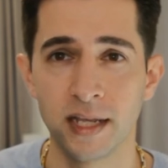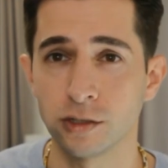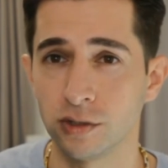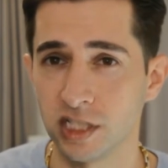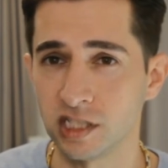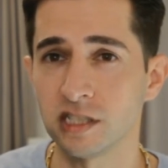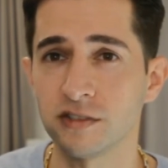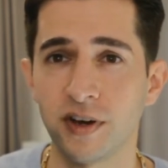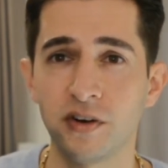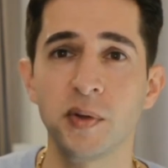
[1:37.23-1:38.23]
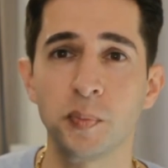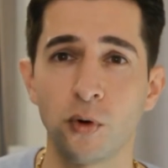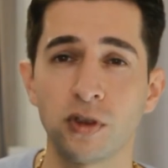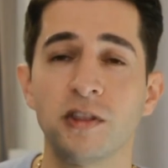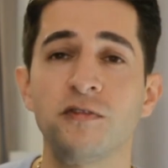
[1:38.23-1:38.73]
So this is very
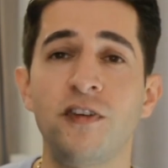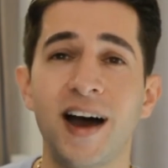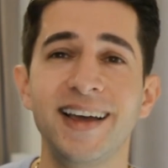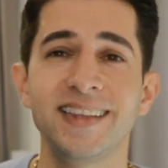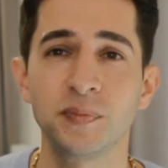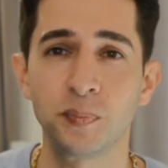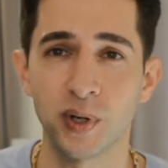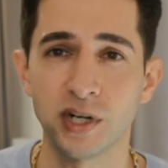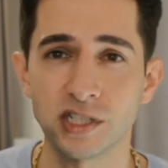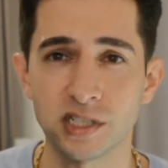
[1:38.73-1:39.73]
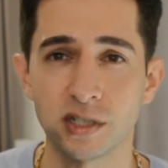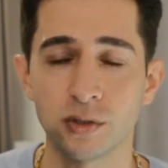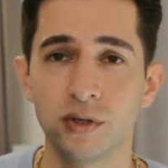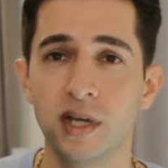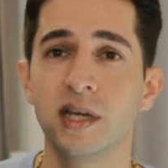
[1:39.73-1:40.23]
important. Find a
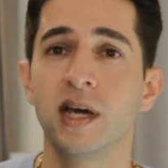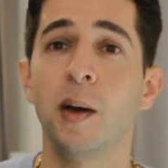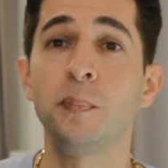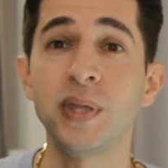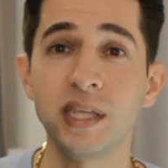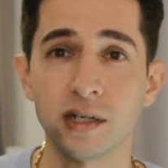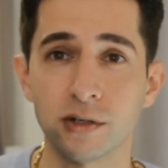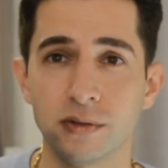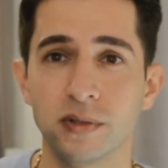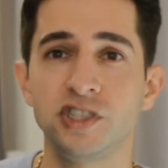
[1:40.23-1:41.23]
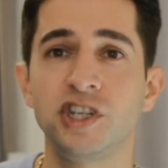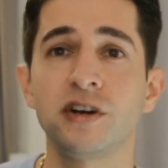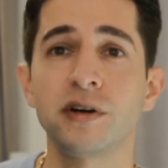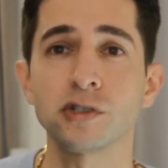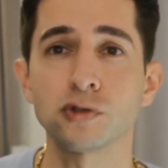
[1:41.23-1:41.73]
personal appeal,
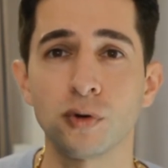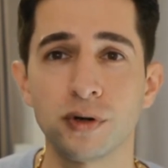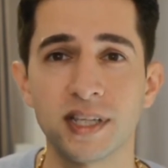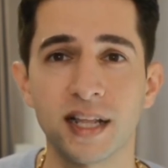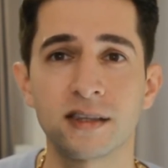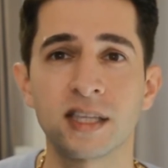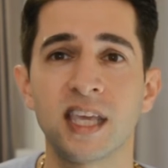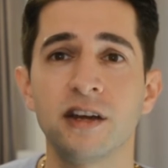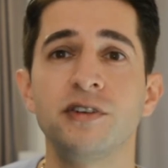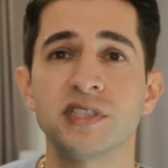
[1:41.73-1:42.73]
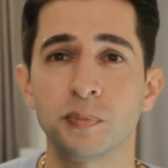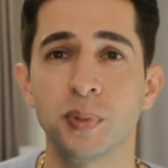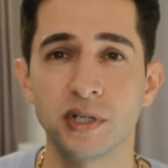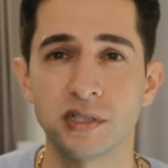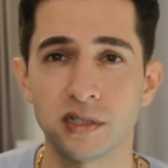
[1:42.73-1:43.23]
share a story that carries a
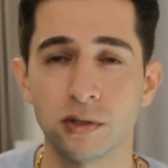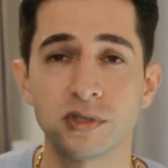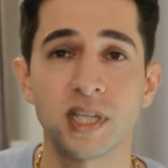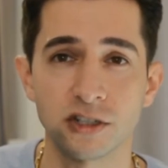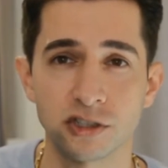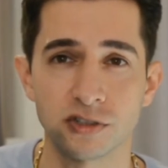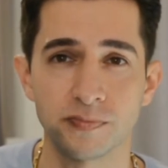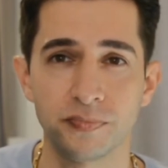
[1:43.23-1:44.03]
personal touch.